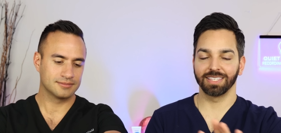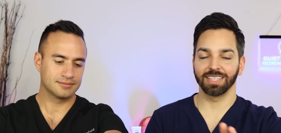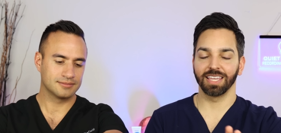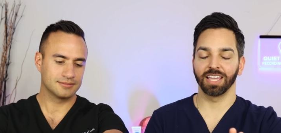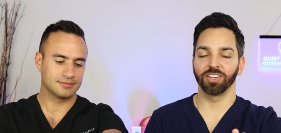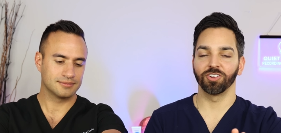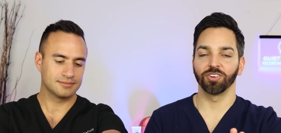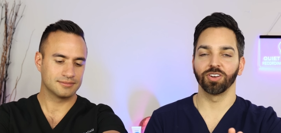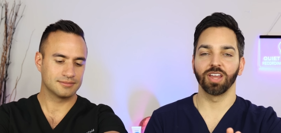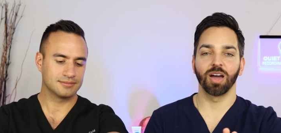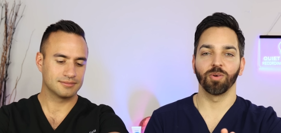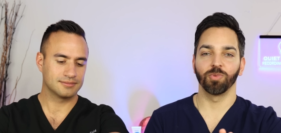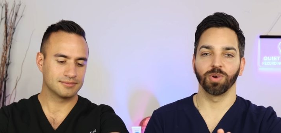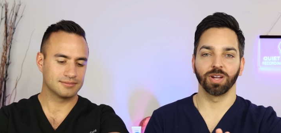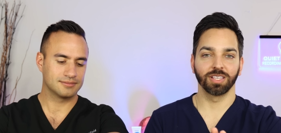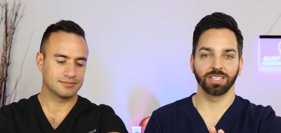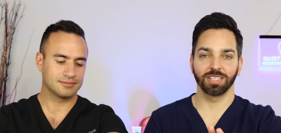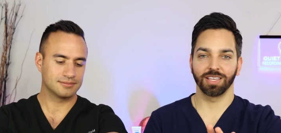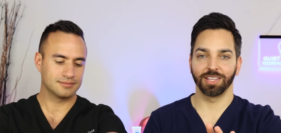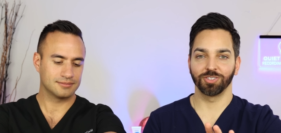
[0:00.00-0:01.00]
Speaker 1: It's like you're not
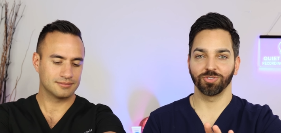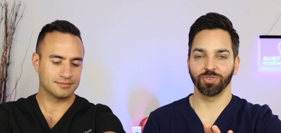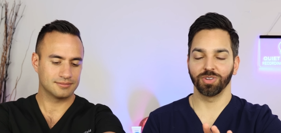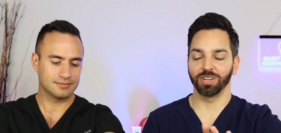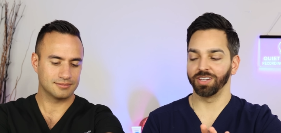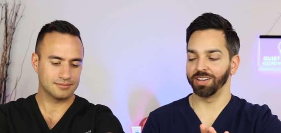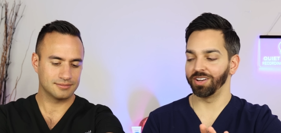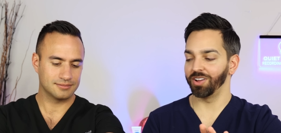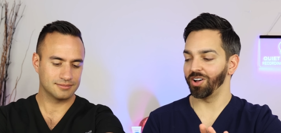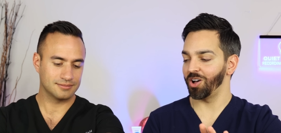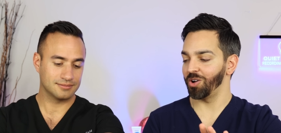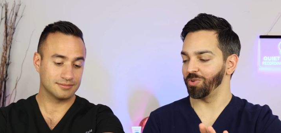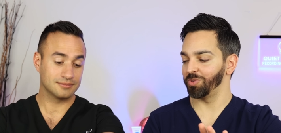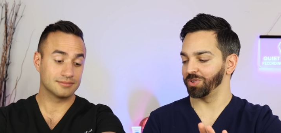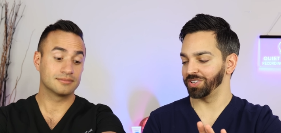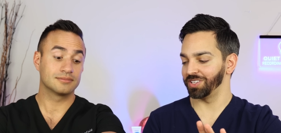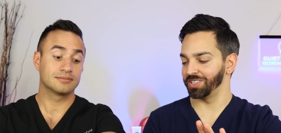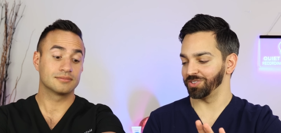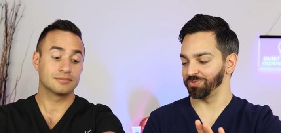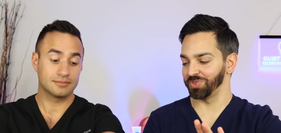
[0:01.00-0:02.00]
wearing sunscreen at all,
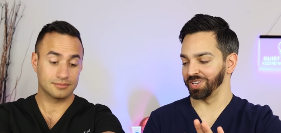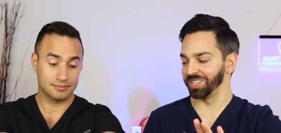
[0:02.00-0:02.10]
which is